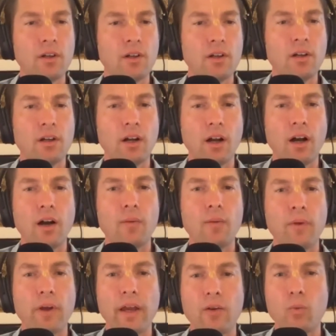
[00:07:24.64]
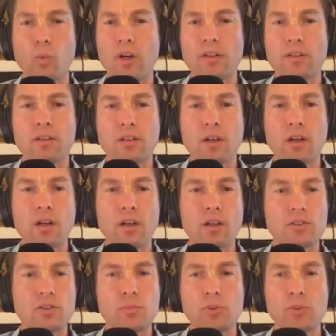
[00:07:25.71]
And what
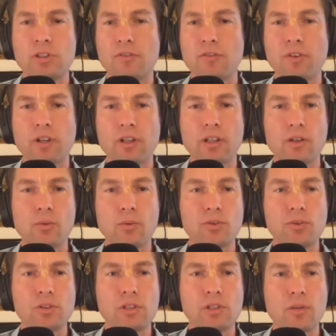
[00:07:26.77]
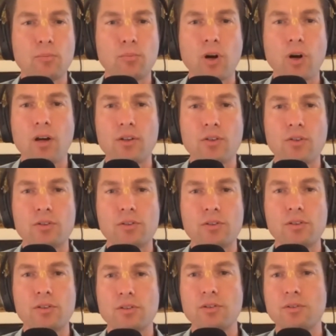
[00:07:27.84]
specifically would you say brought you
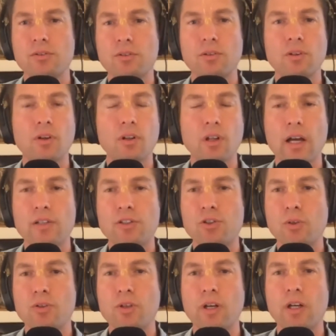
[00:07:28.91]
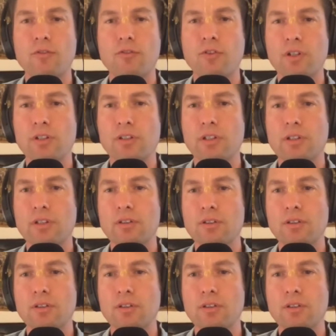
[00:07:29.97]
to Alachua? You had friends here, or?